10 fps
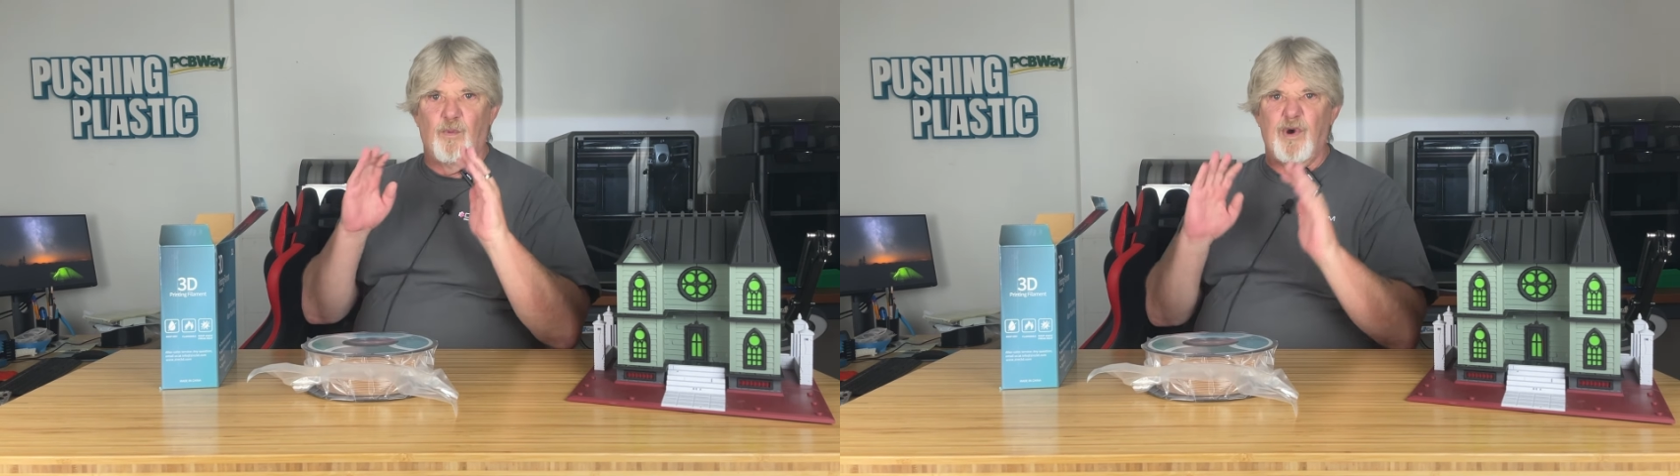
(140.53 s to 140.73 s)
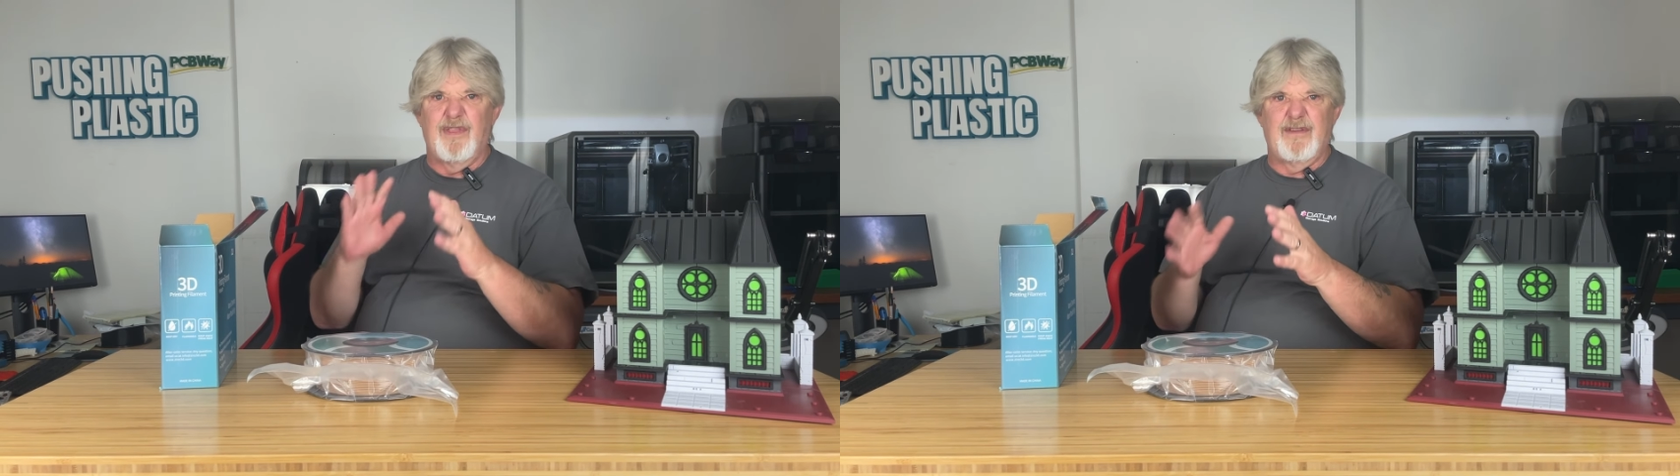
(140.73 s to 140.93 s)

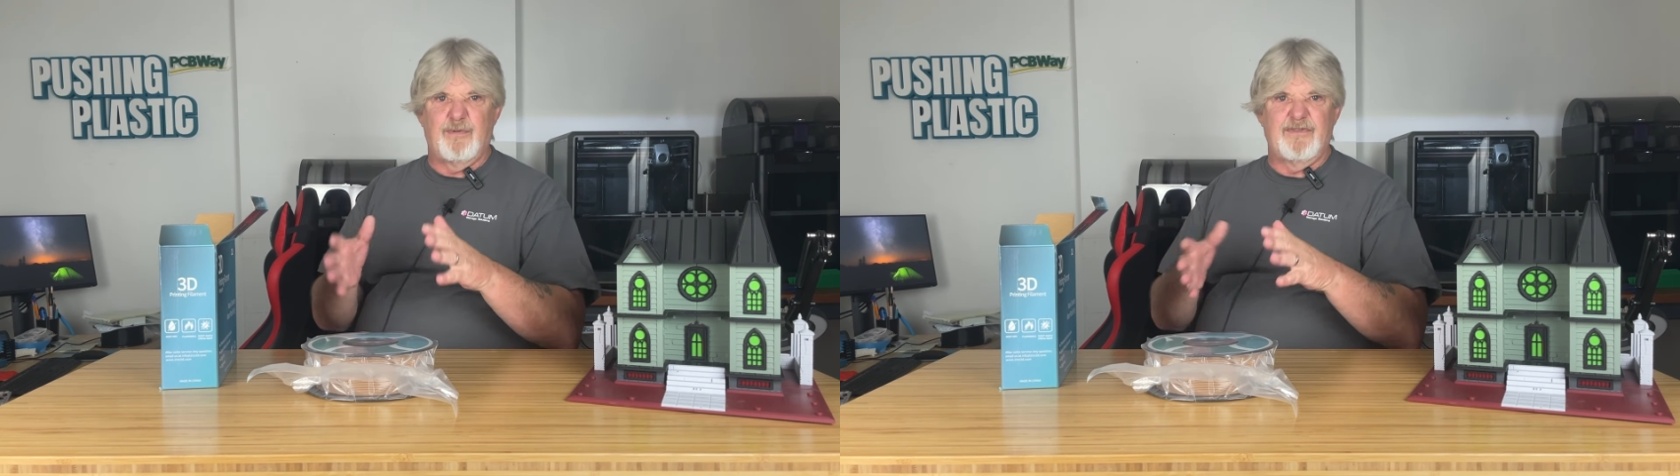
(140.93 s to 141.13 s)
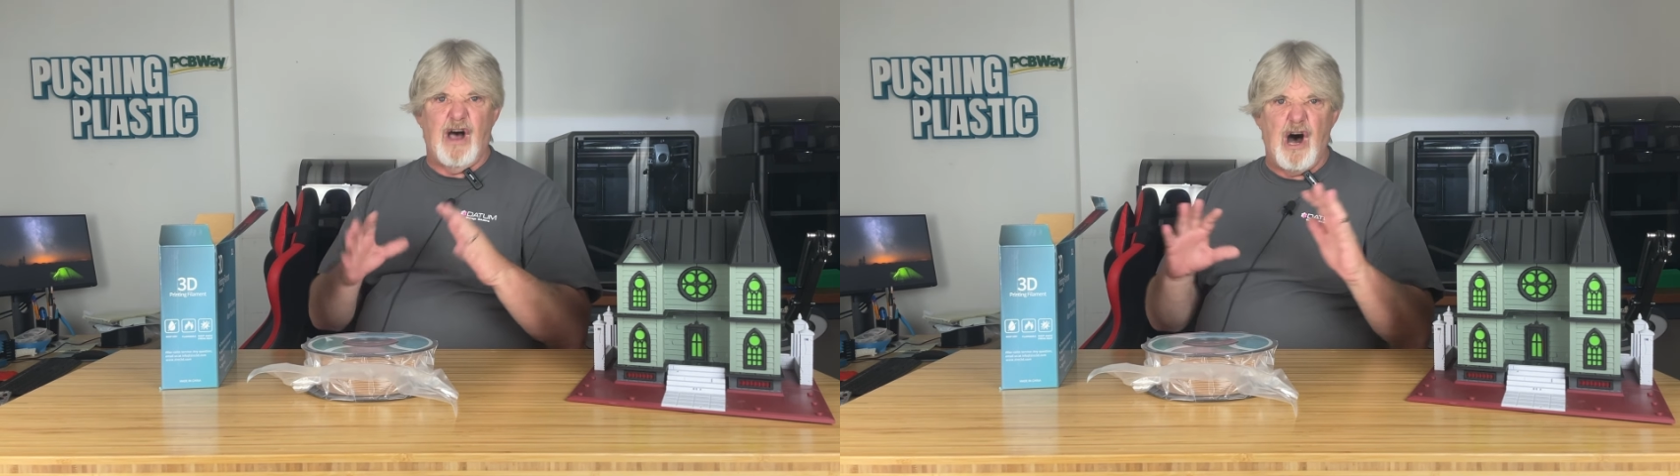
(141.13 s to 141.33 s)
where
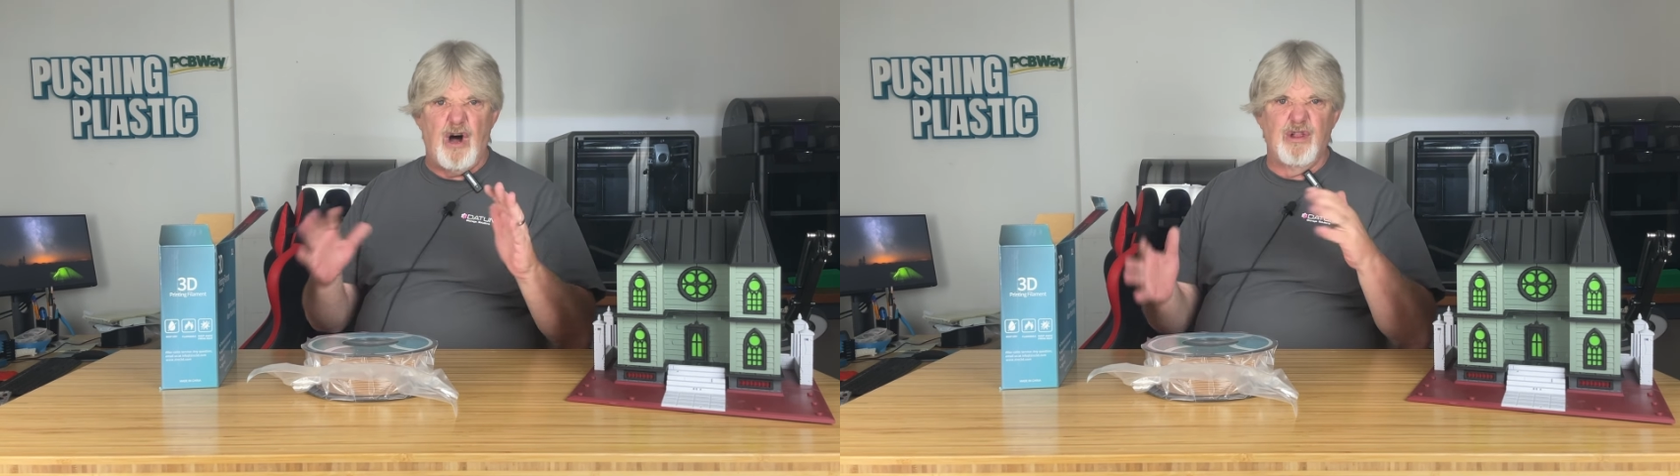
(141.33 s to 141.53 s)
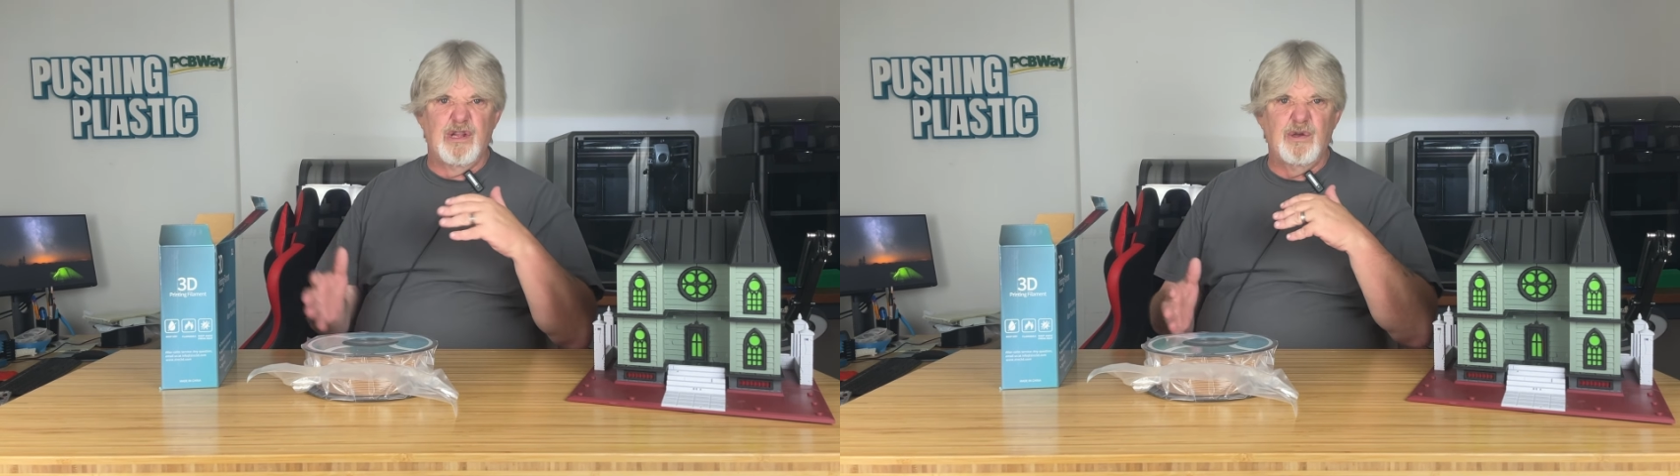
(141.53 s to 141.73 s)
this was
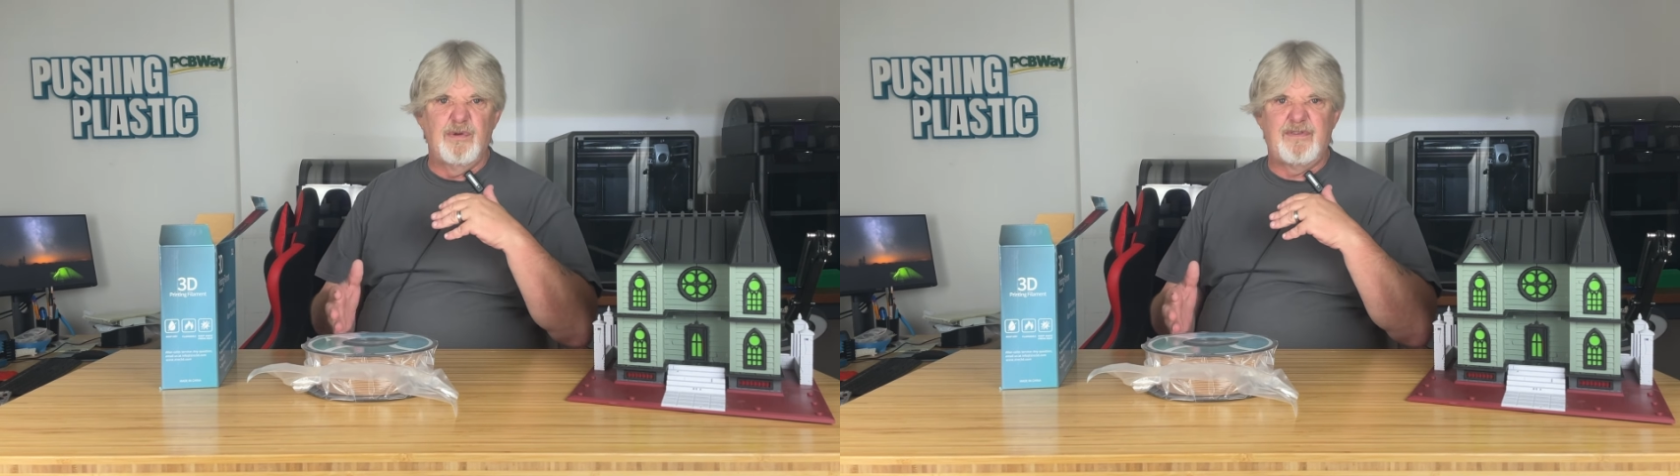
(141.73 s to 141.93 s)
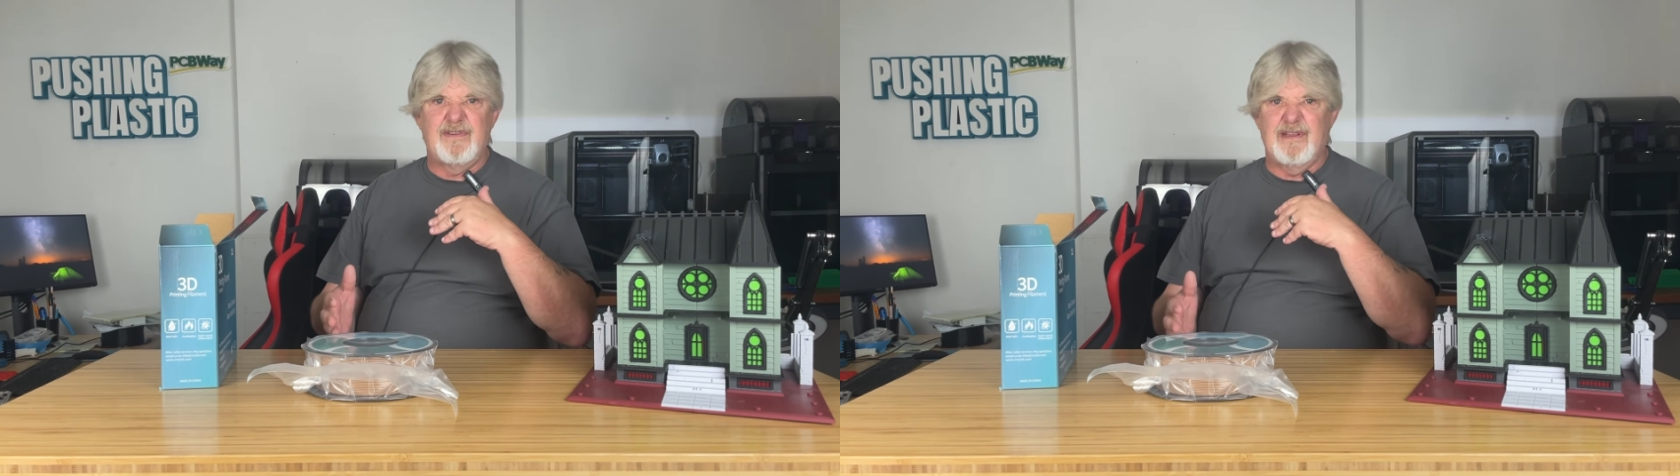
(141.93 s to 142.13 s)
all
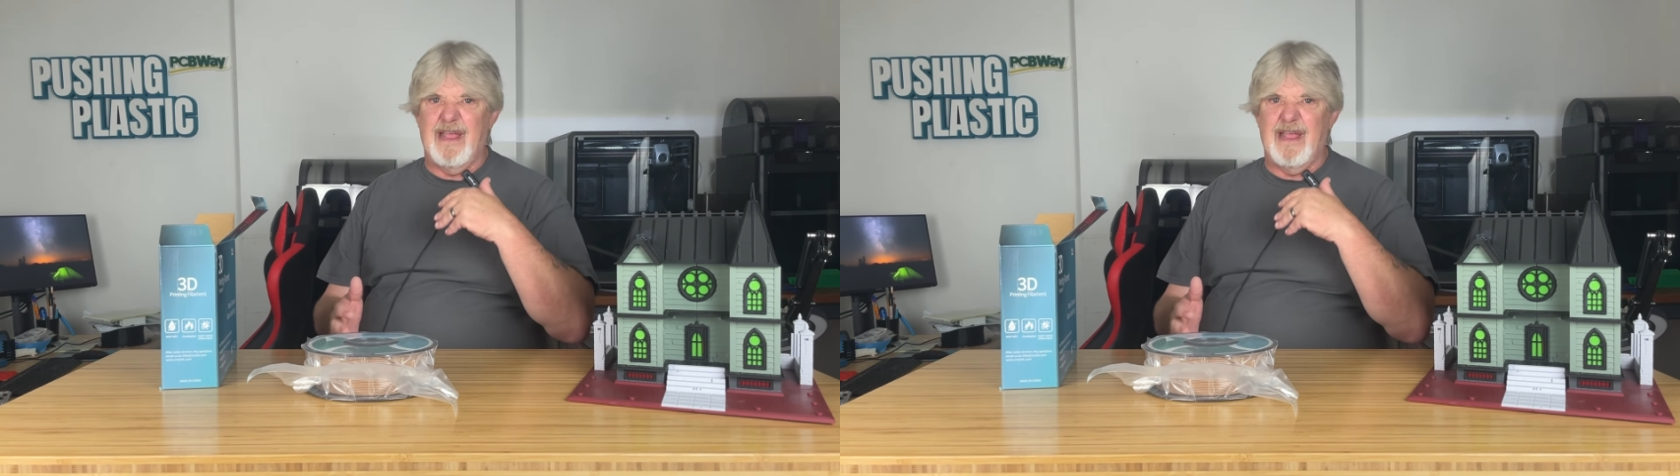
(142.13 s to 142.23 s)
loose,